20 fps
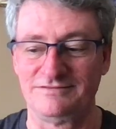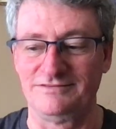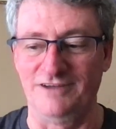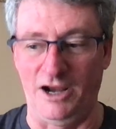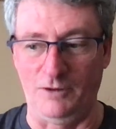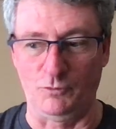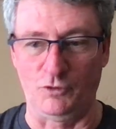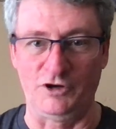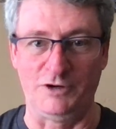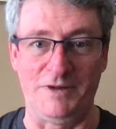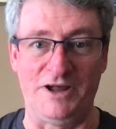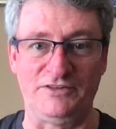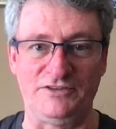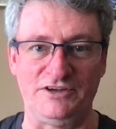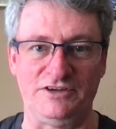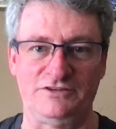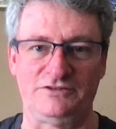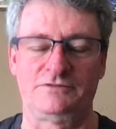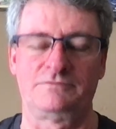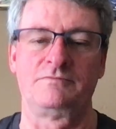I'm worried about
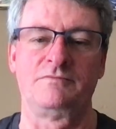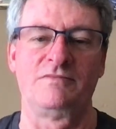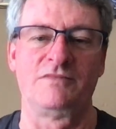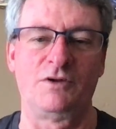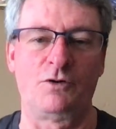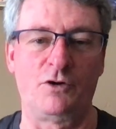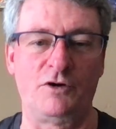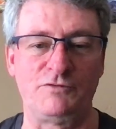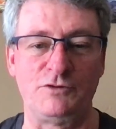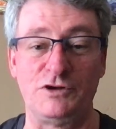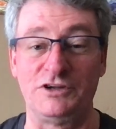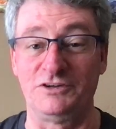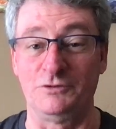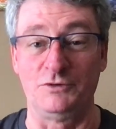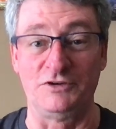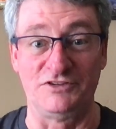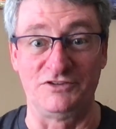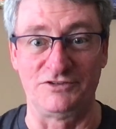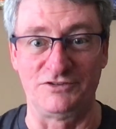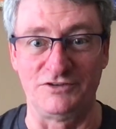this. Or if you get
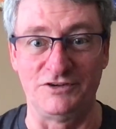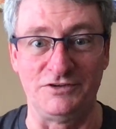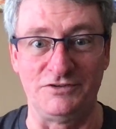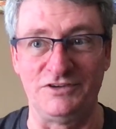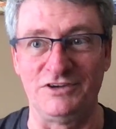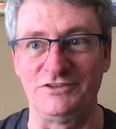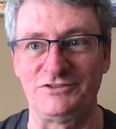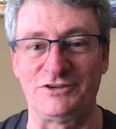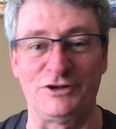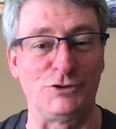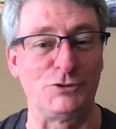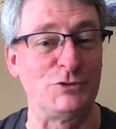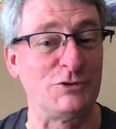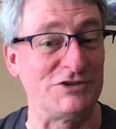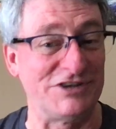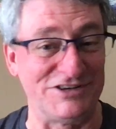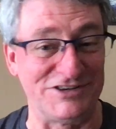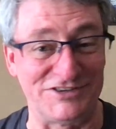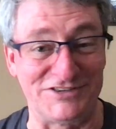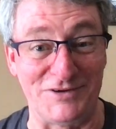the
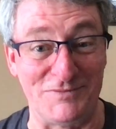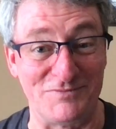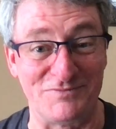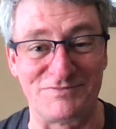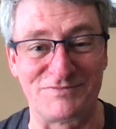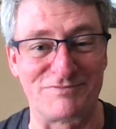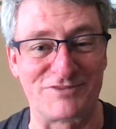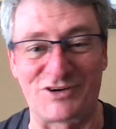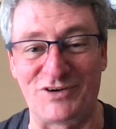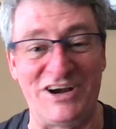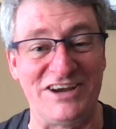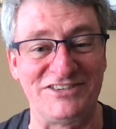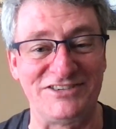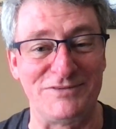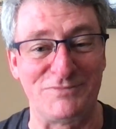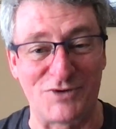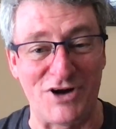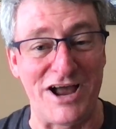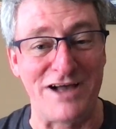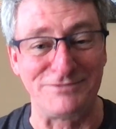solution to some crazy
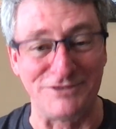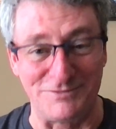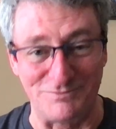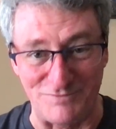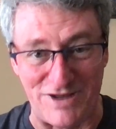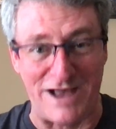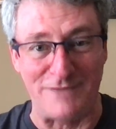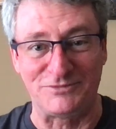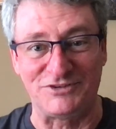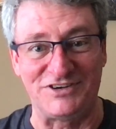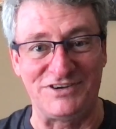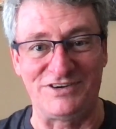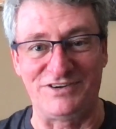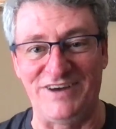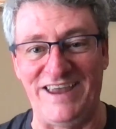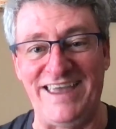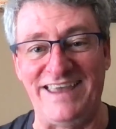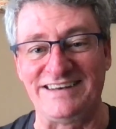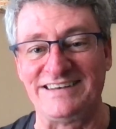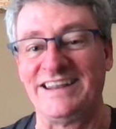problem pops in your
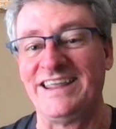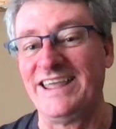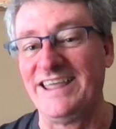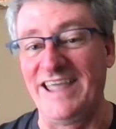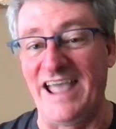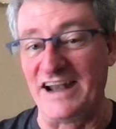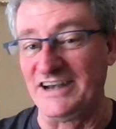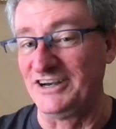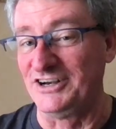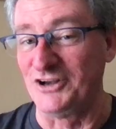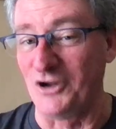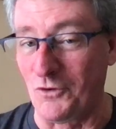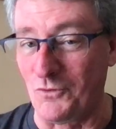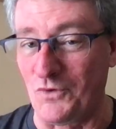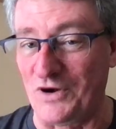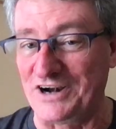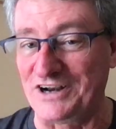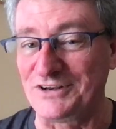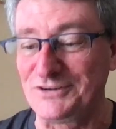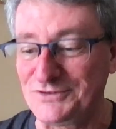head and you don't
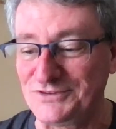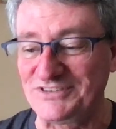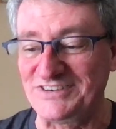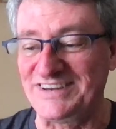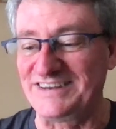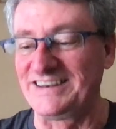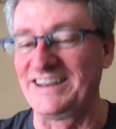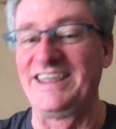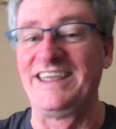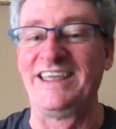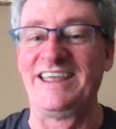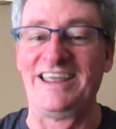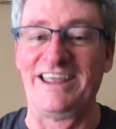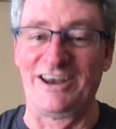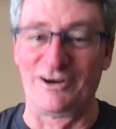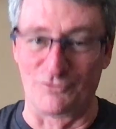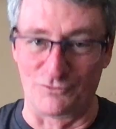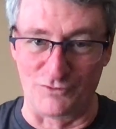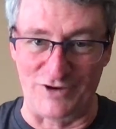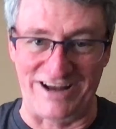want to lose it,
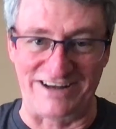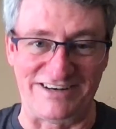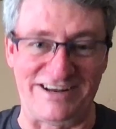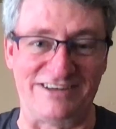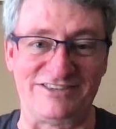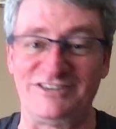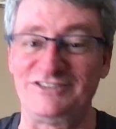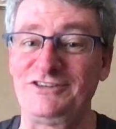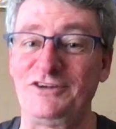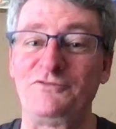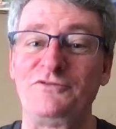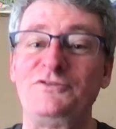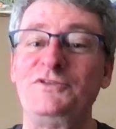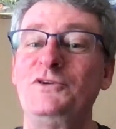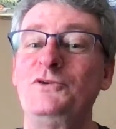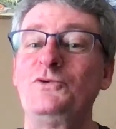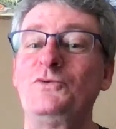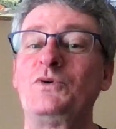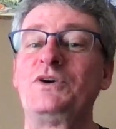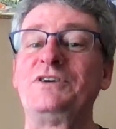write down just a
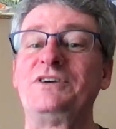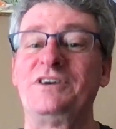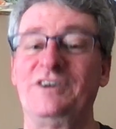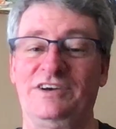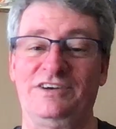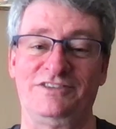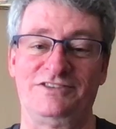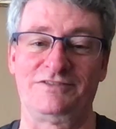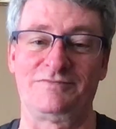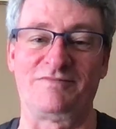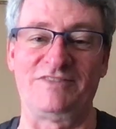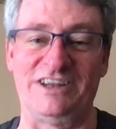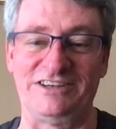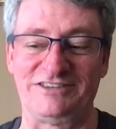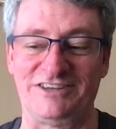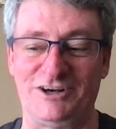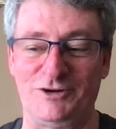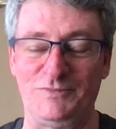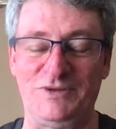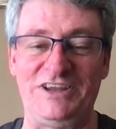few words
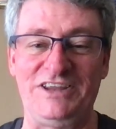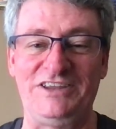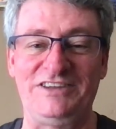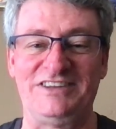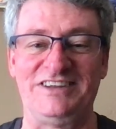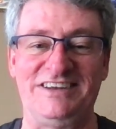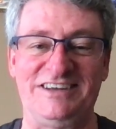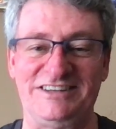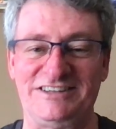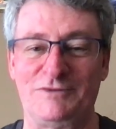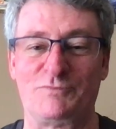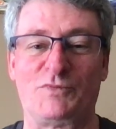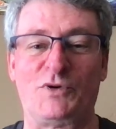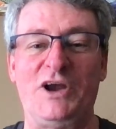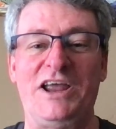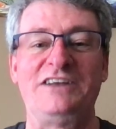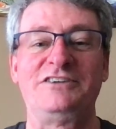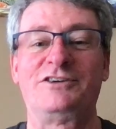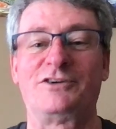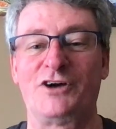that'll be the
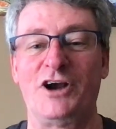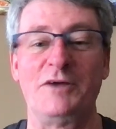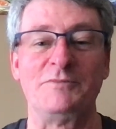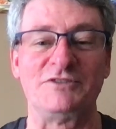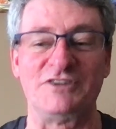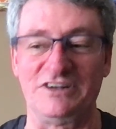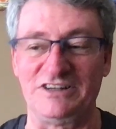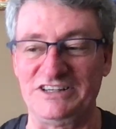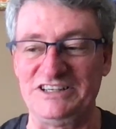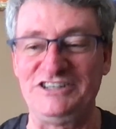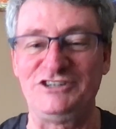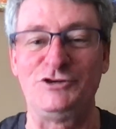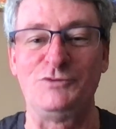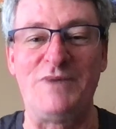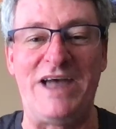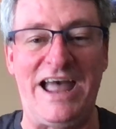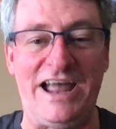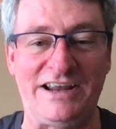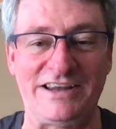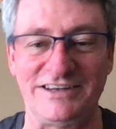breadcrumbs that lead you
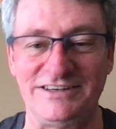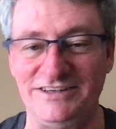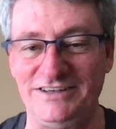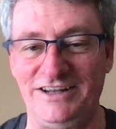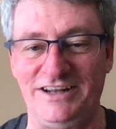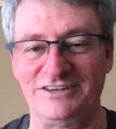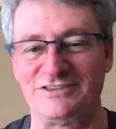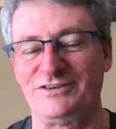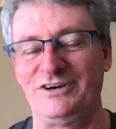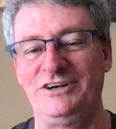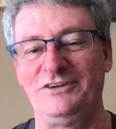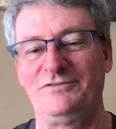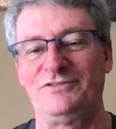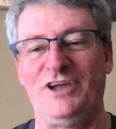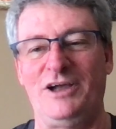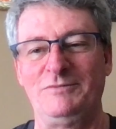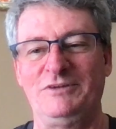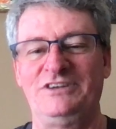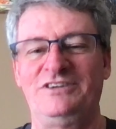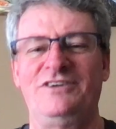back into that train of
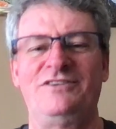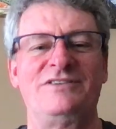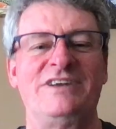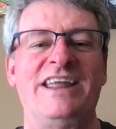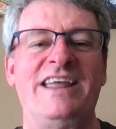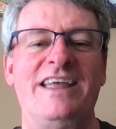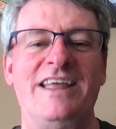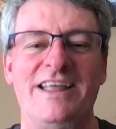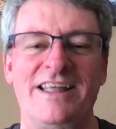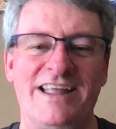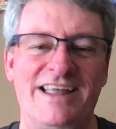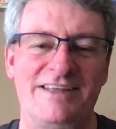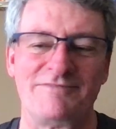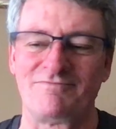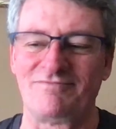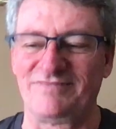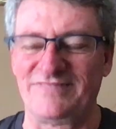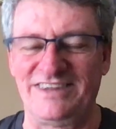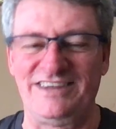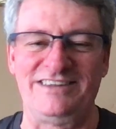thought. But
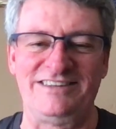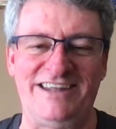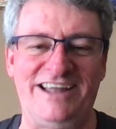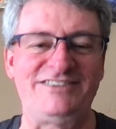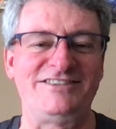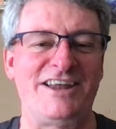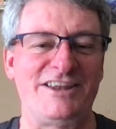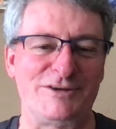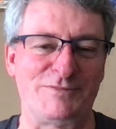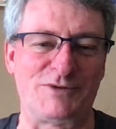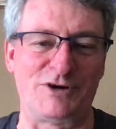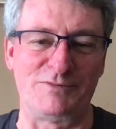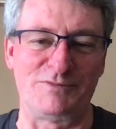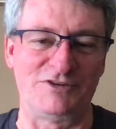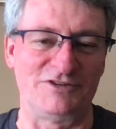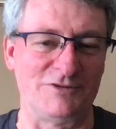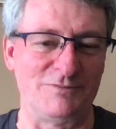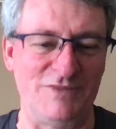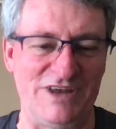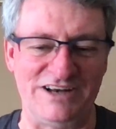that's not the
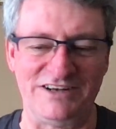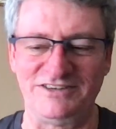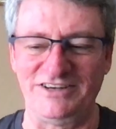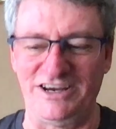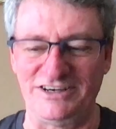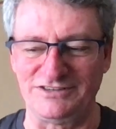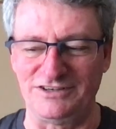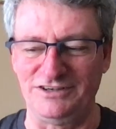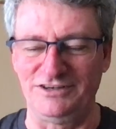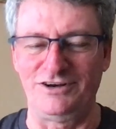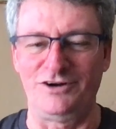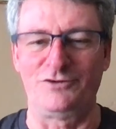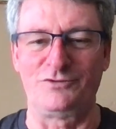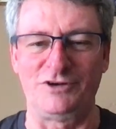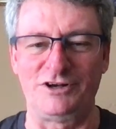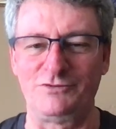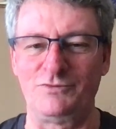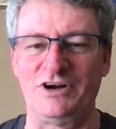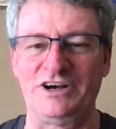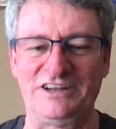purpose of meditation. You don't
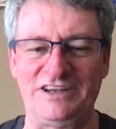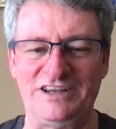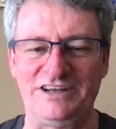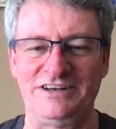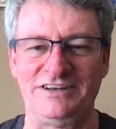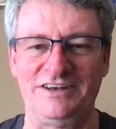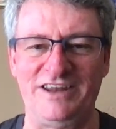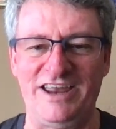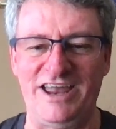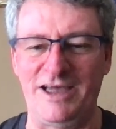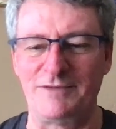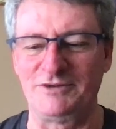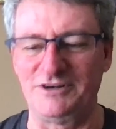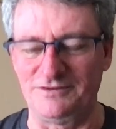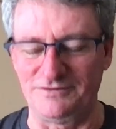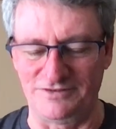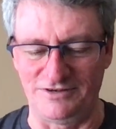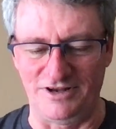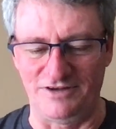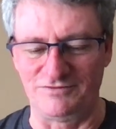really want to get in the habit
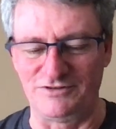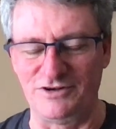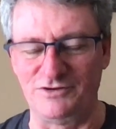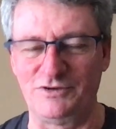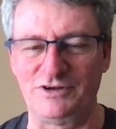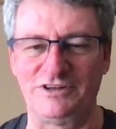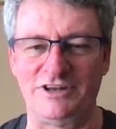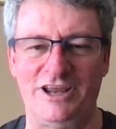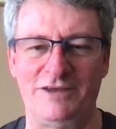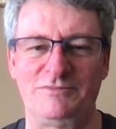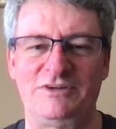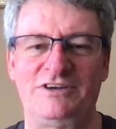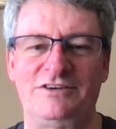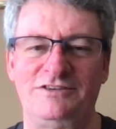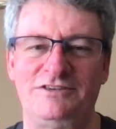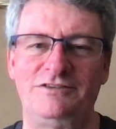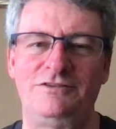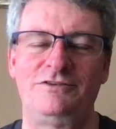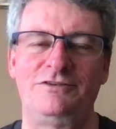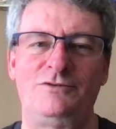of doing that
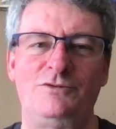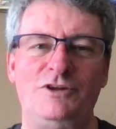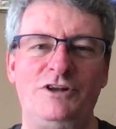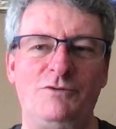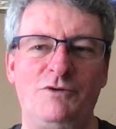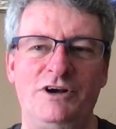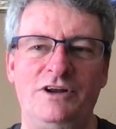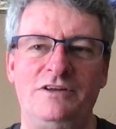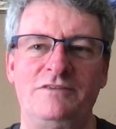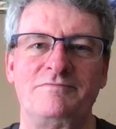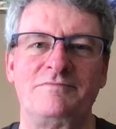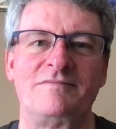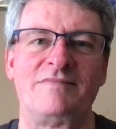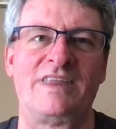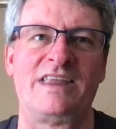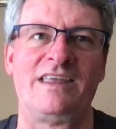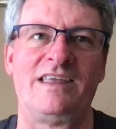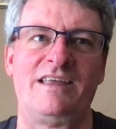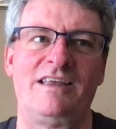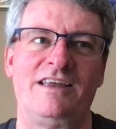because you really want to
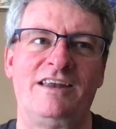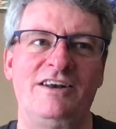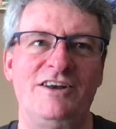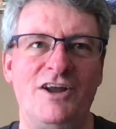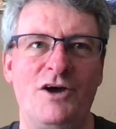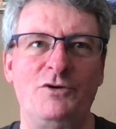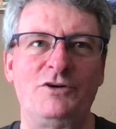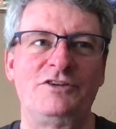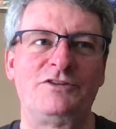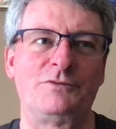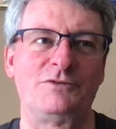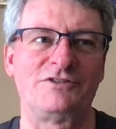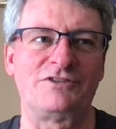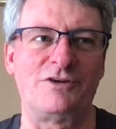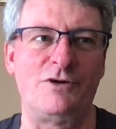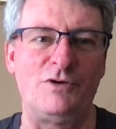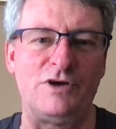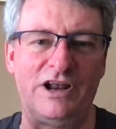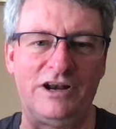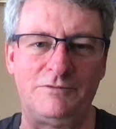notice what's
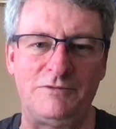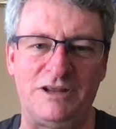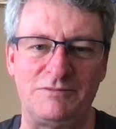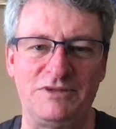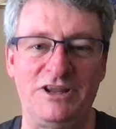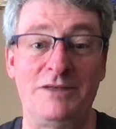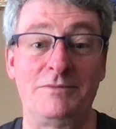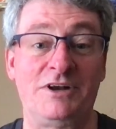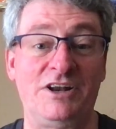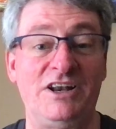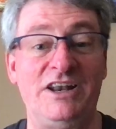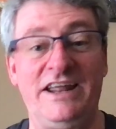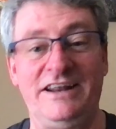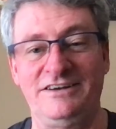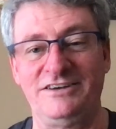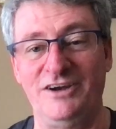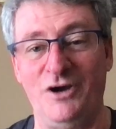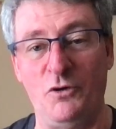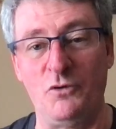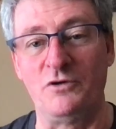going on and be able to let
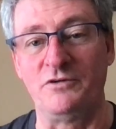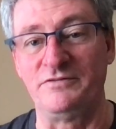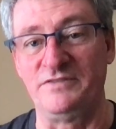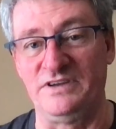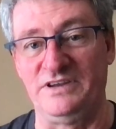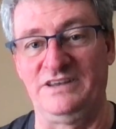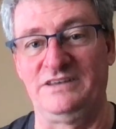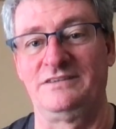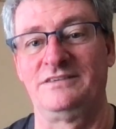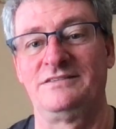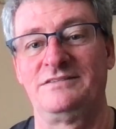go of it.